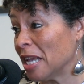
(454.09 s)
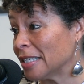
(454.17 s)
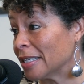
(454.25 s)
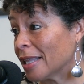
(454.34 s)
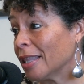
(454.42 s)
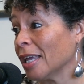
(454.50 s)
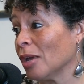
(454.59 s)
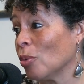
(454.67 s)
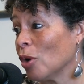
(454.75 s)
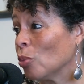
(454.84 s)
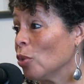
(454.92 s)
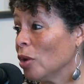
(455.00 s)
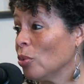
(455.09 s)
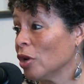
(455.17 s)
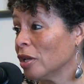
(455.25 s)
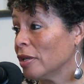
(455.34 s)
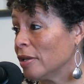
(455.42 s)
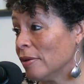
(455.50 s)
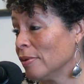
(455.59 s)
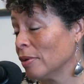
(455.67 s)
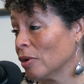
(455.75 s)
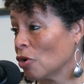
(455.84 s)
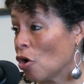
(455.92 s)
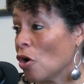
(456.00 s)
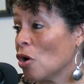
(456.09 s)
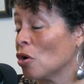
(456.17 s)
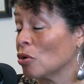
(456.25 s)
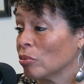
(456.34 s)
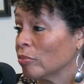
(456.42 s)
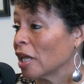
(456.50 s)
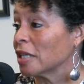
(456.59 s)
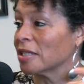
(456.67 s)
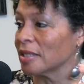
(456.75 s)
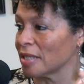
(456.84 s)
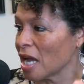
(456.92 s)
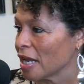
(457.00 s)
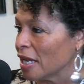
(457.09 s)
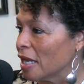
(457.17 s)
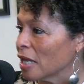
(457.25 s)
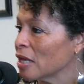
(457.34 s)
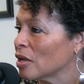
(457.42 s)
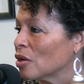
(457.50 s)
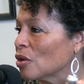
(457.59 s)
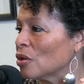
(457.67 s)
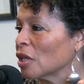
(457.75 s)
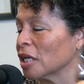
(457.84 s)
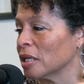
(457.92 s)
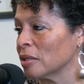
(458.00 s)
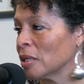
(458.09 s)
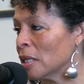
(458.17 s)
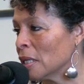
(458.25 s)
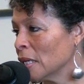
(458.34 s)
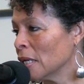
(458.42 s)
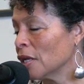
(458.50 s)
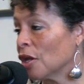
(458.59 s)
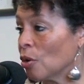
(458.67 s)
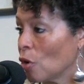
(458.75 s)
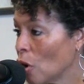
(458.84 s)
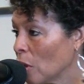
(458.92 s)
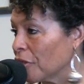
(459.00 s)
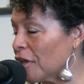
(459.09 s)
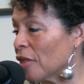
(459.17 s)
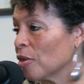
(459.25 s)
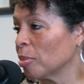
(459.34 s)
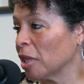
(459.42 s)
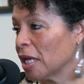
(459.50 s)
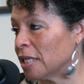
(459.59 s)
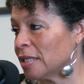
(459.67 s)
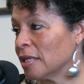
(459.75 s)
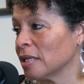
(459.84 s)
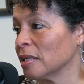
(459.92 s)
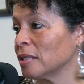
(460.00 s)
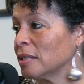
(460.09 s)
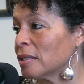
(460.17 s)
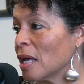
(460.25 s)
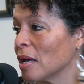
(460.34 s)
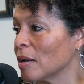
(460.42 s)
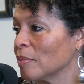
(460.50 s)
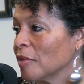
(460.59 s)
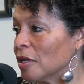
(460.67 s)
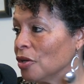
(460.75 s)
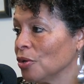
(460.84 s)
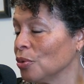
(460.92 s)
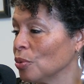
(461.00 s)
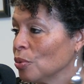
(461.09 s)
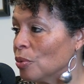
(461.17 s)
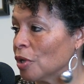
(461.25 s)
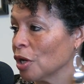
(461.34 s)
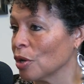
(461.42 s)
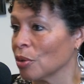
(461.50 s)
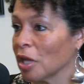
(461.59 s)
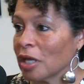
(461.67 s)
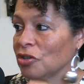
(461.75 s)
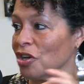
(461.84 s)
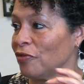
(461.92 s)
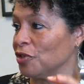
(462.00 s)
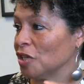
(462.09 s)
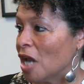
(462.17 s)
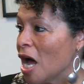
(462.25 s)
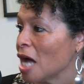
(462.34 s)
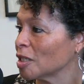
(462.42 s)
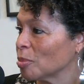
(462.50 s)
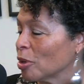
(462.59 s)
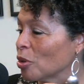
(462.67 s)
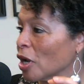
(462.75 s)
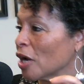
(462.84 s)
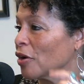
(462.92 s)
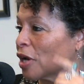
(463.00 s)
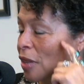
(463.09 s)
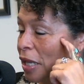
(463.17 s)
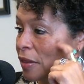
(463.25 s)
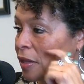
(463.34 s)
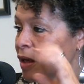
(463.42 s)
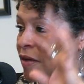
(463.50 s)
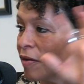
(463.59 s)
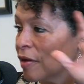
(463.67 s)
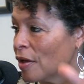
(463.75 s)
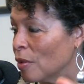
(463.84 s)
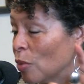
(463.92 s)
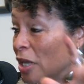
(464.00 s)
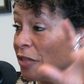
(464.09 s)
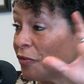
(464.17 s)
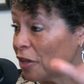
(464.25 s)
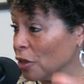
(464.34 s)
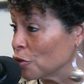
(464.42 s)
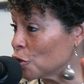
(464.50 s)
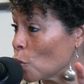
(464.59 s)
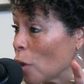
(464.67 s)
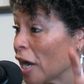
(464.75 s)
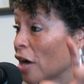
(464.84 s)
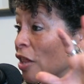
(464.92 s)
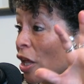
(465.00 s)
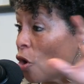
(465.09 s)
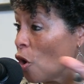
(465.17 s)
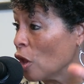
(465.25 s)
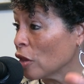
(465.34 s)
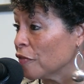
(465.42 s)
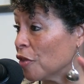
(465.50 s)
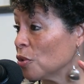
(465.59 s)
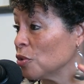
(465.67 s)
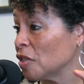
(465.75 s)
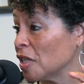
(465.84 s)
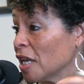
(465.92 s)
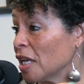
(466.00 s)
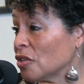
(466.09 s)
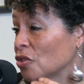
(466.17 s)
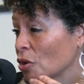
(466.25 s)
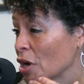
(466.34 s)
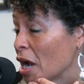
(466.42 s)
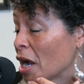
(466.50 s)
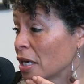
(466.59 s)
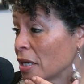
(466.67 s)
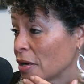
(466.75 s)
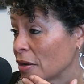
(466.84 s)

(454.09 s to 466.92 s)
basically what we would call like Society Hill and, all the other places that like Jefferson Hospital area, like is Fitler Square, like all of those things are kind